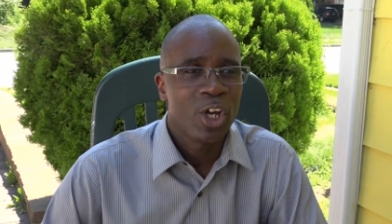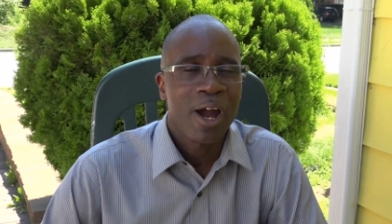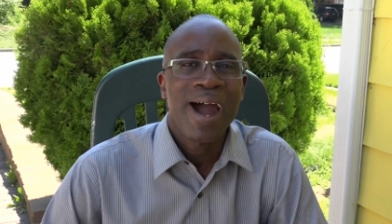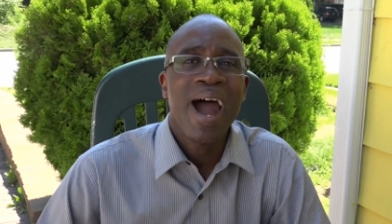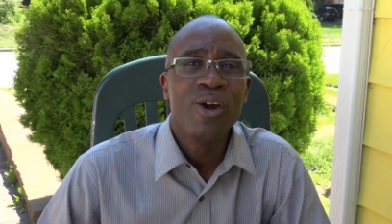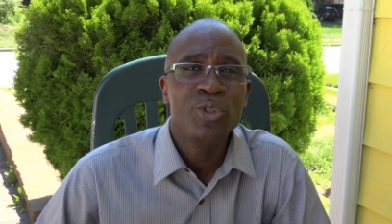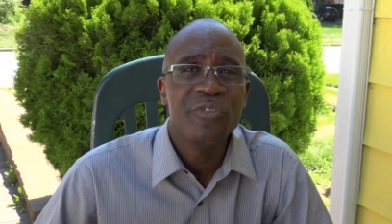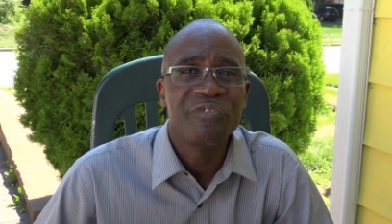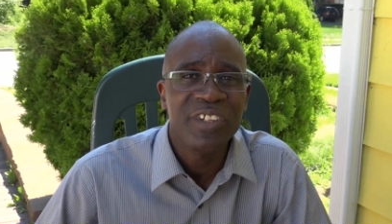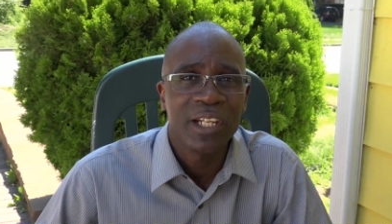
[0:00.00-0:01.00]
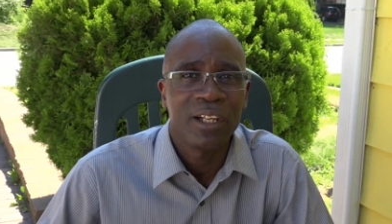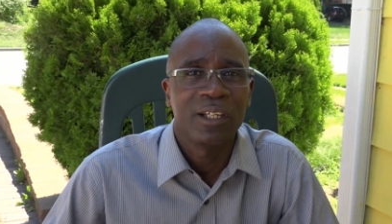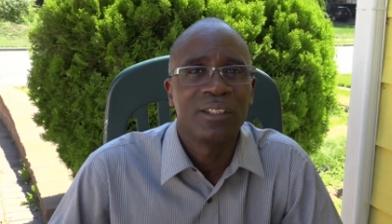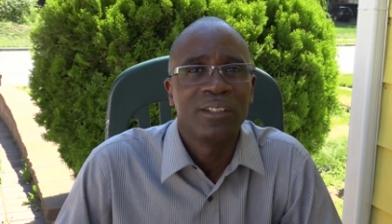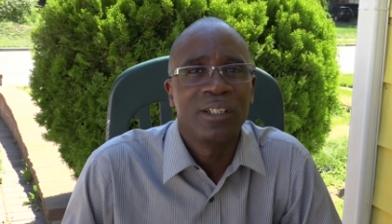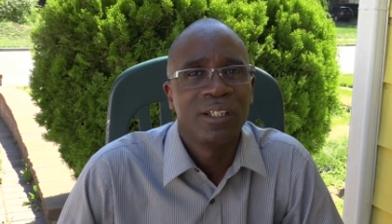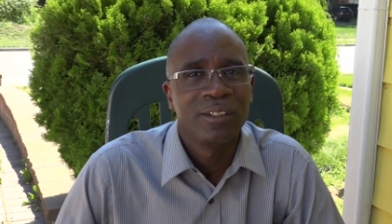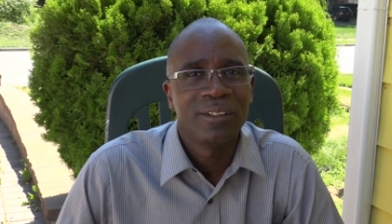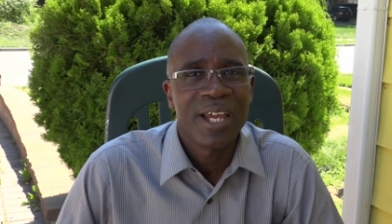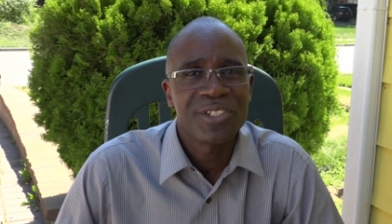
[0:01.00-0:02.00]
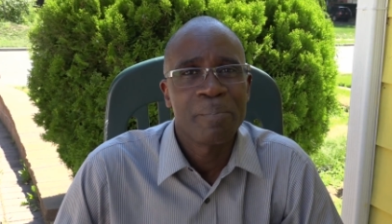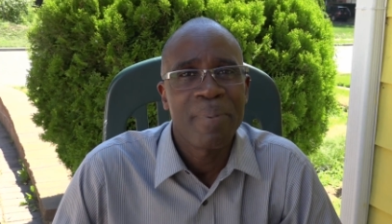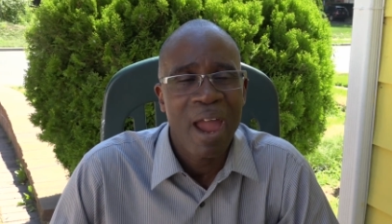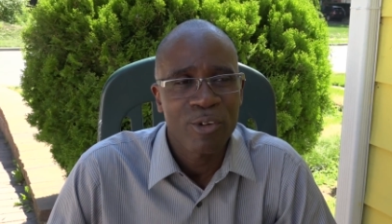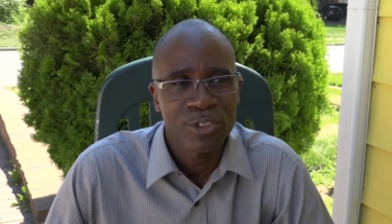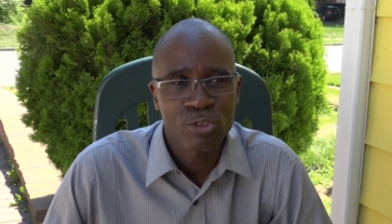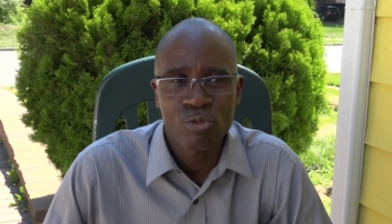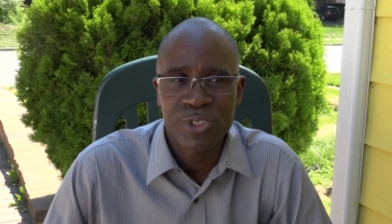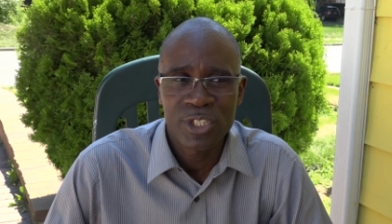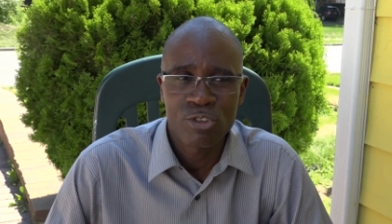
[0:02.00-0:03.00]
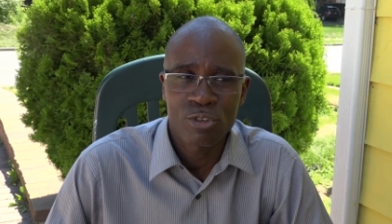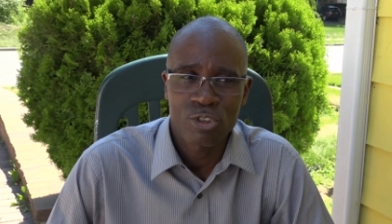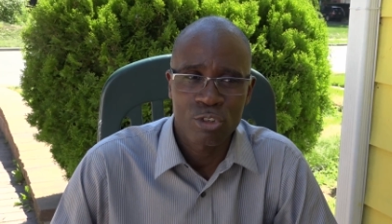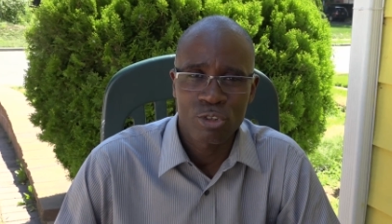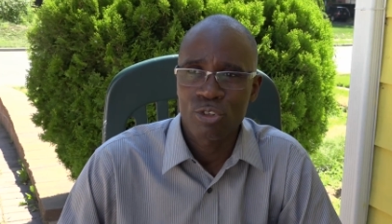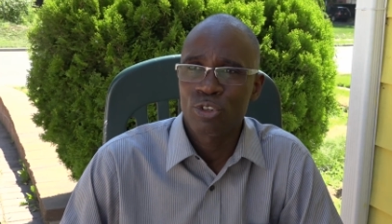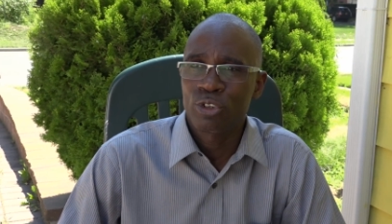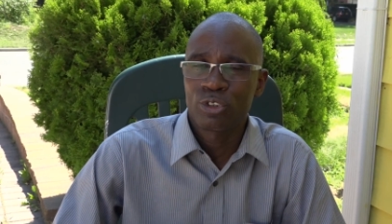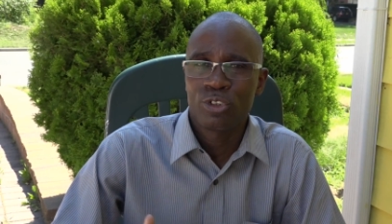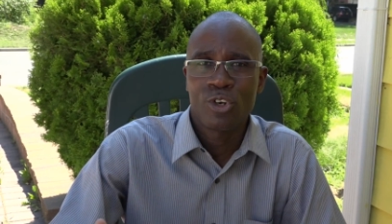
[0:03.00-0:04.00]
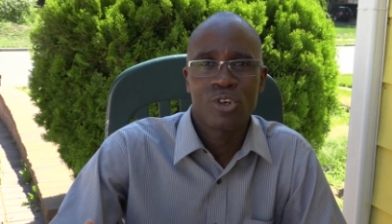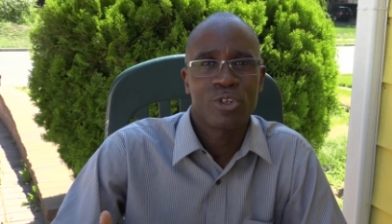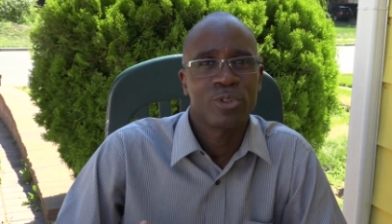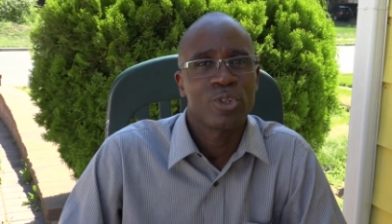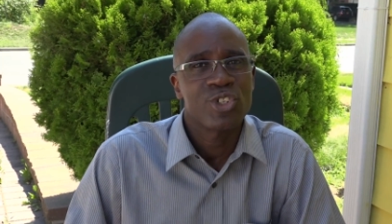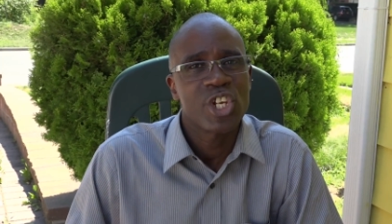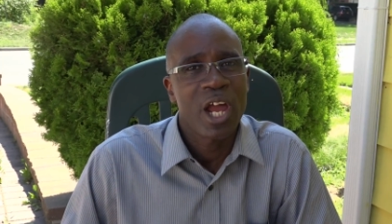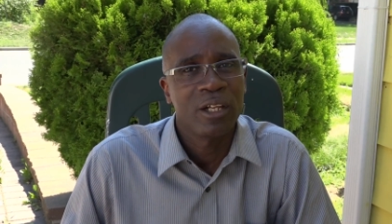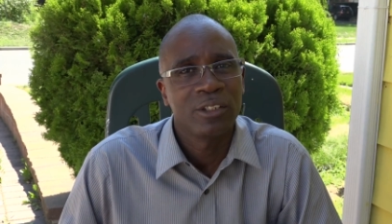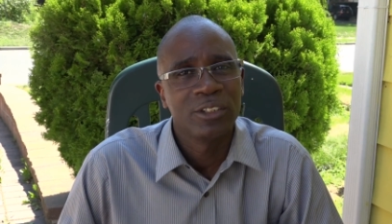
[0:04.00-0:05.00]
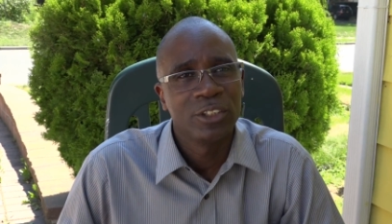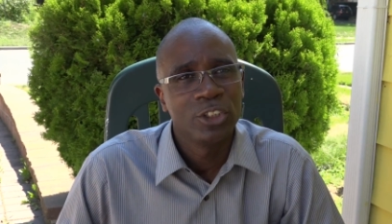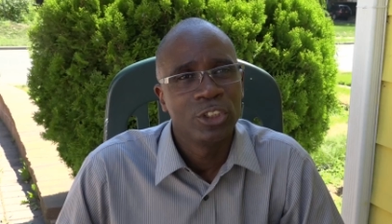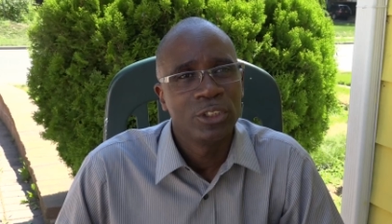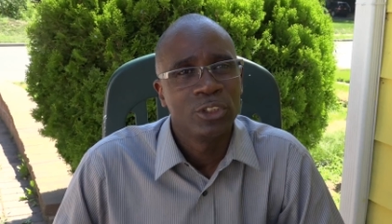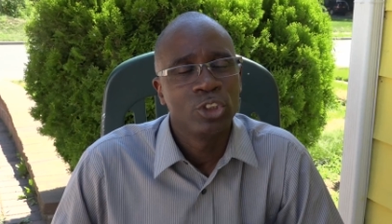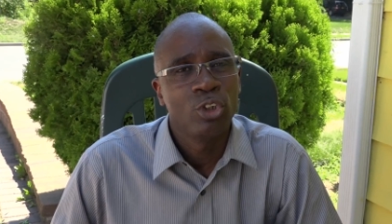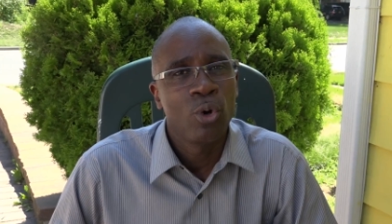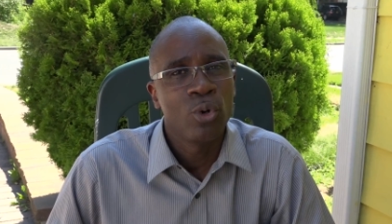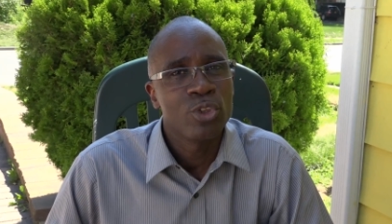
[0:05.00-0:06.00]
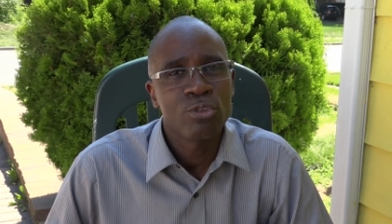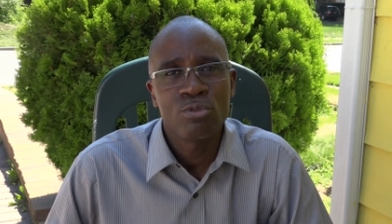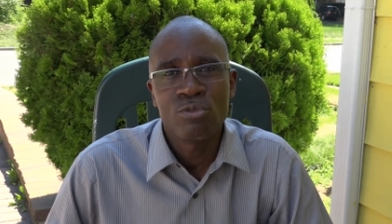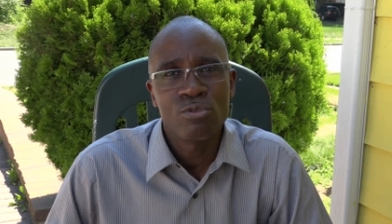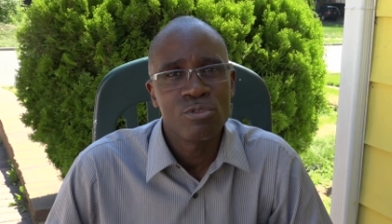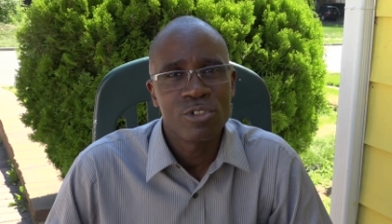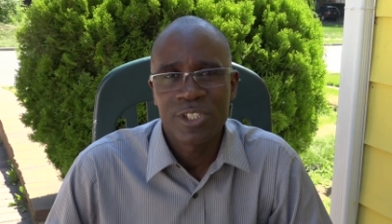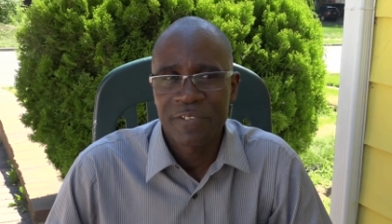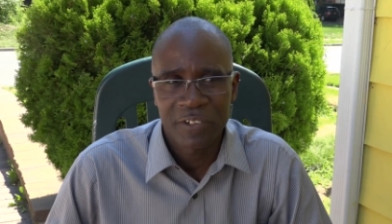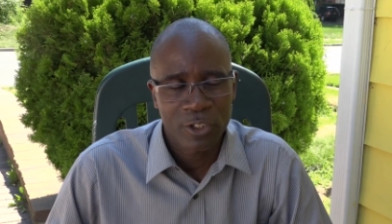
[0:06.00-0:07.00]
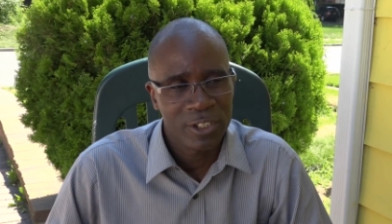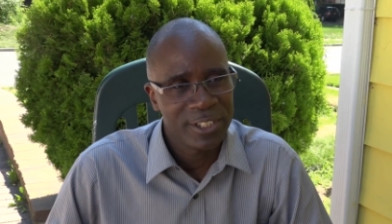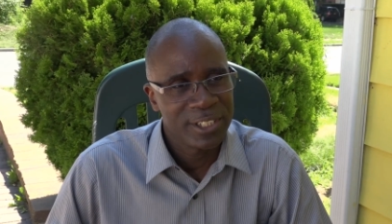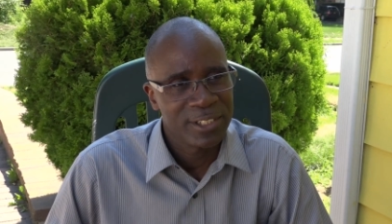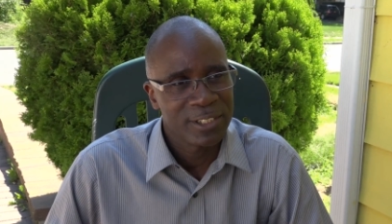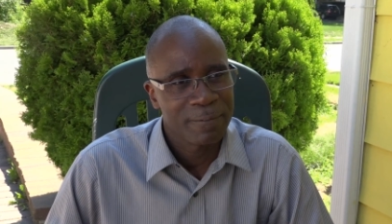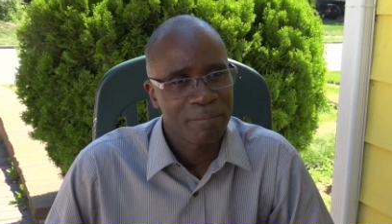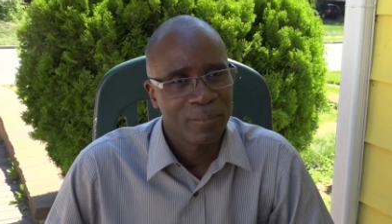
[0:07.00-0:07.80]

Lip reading: how you feel as a parent to see your child go through difficulties.